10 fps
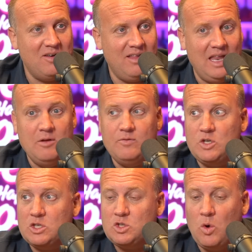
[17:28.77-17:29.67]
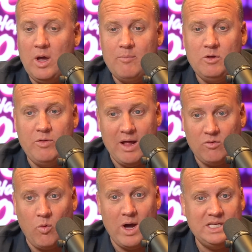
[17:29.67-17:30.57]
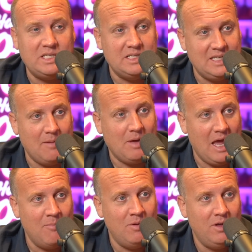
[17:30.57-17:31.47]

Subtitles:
and you just saw him do that twice in the same game,